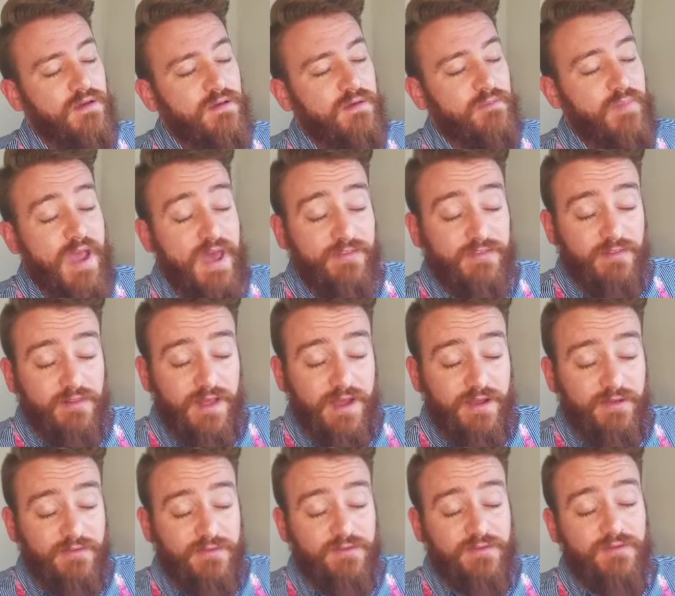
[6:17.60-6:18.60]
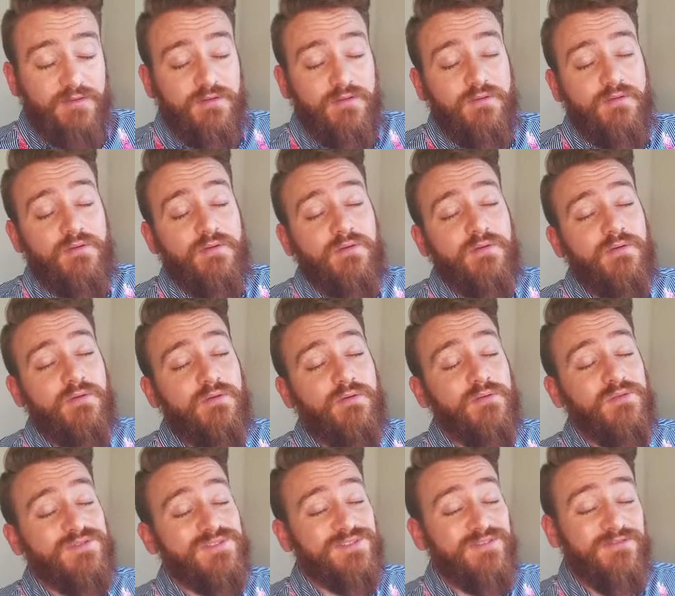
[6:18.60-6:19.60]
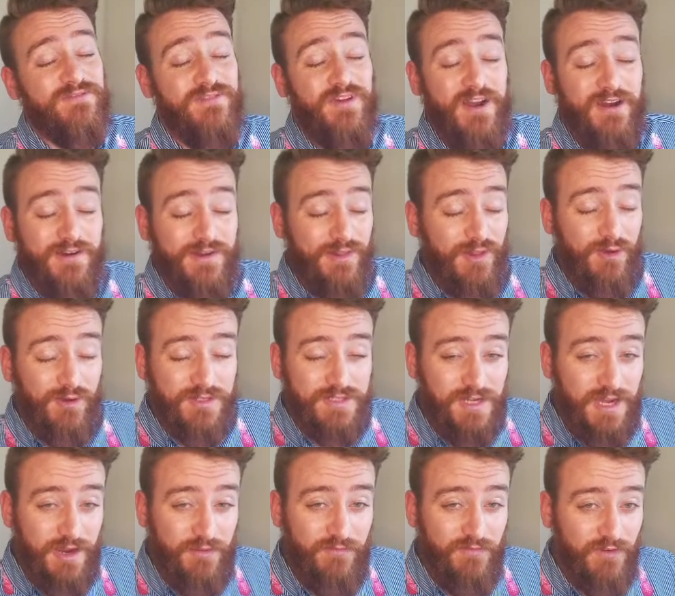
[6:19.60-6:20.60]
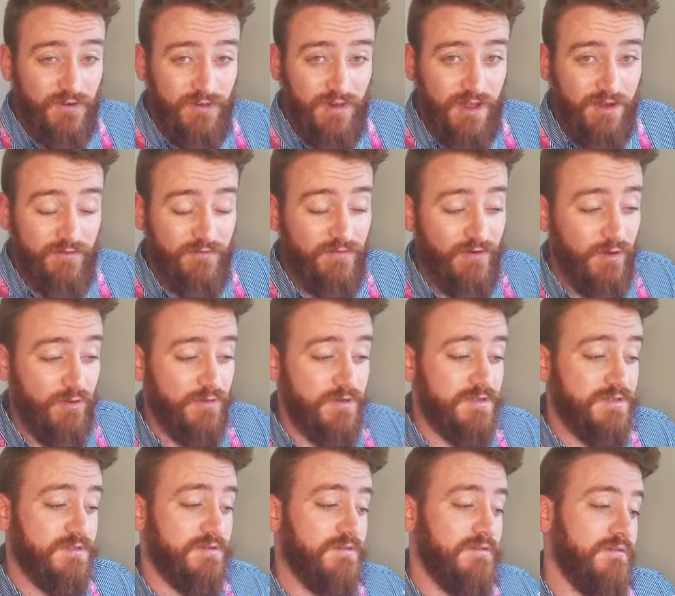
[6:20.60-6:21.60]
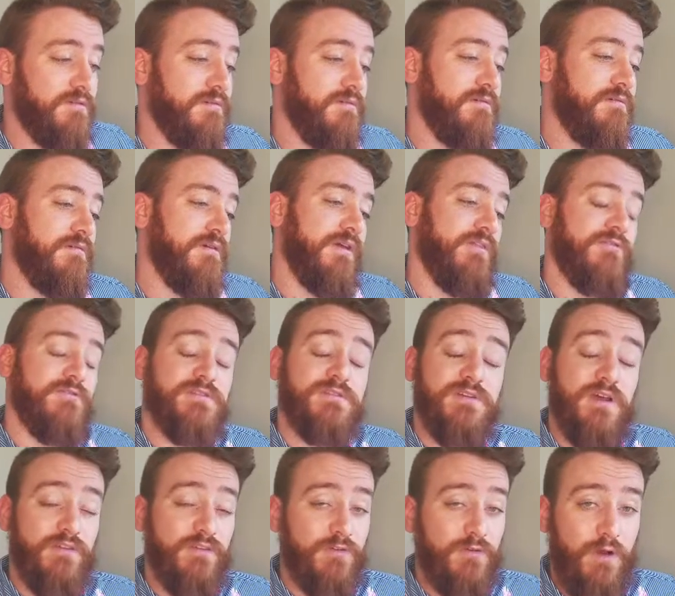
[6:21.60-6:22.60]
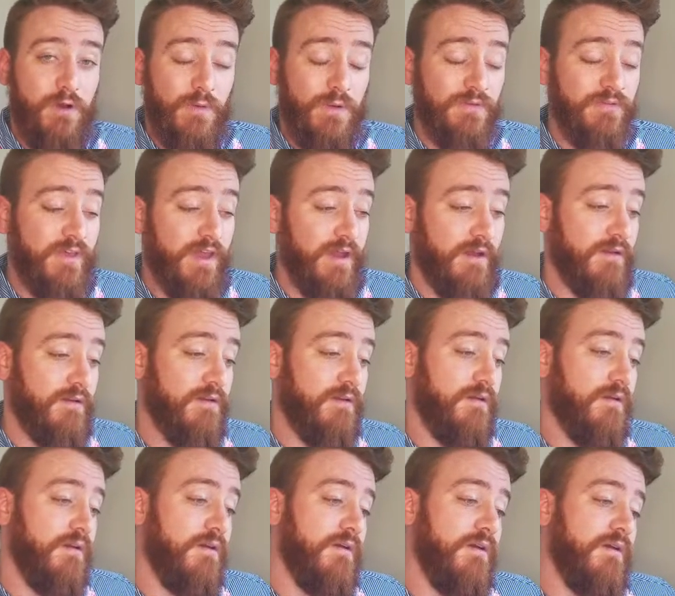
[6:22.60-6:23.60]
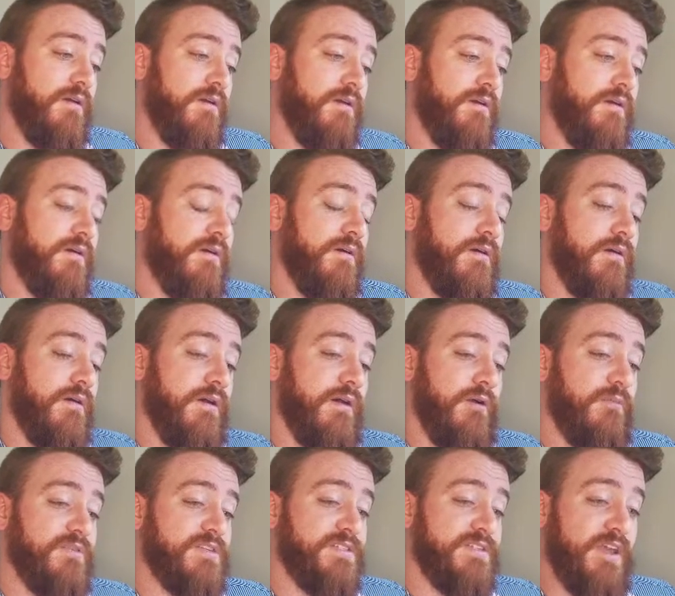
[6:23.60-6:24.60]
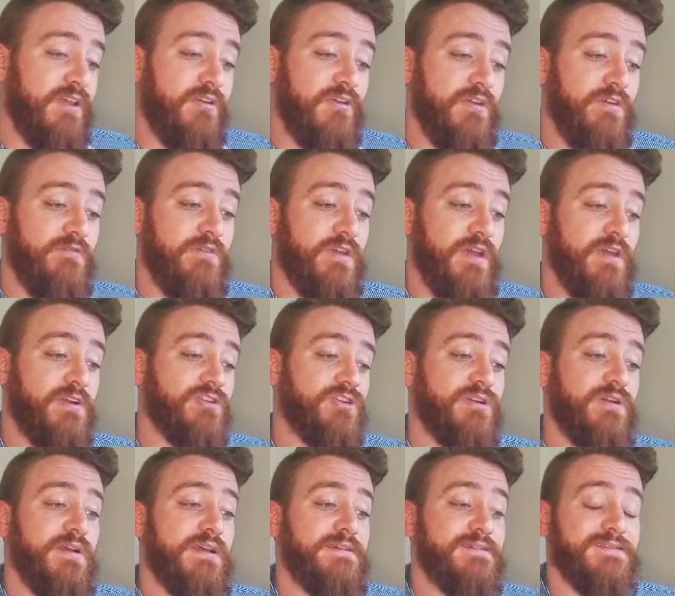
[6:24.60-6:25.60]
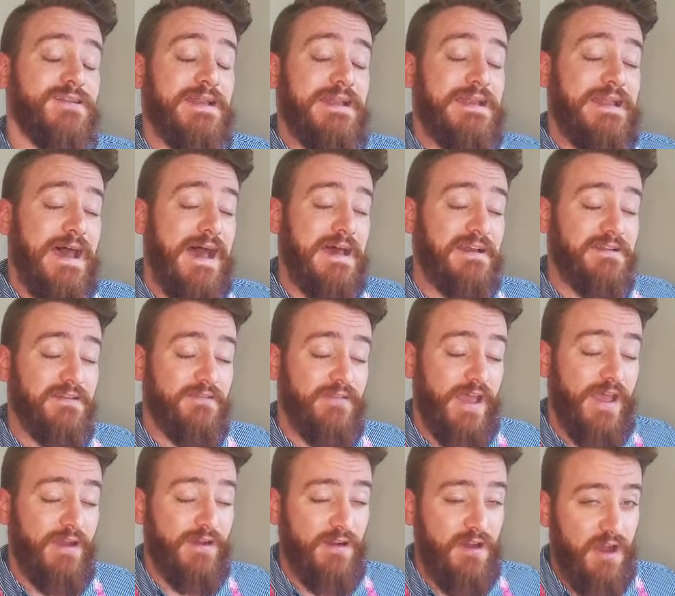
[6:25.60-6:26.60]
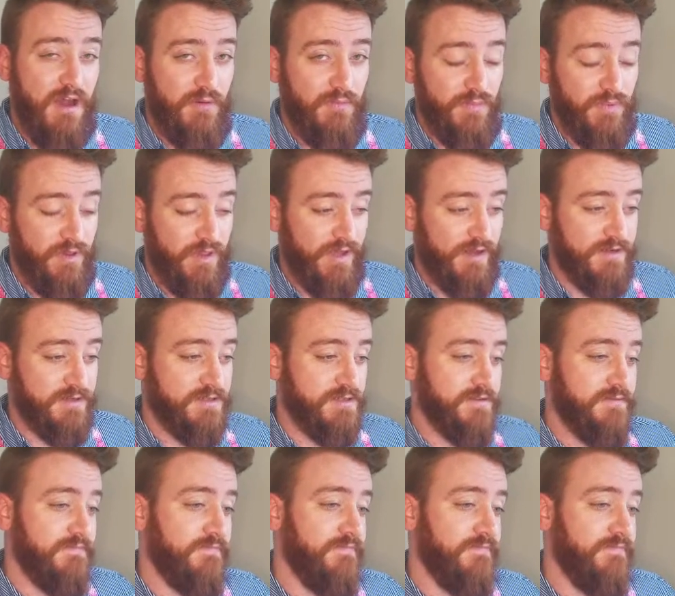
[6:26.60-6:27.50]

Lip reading: math class was a very long time for a lot of folks, and there's nothing wrong with that. The standard deviation is not that complex.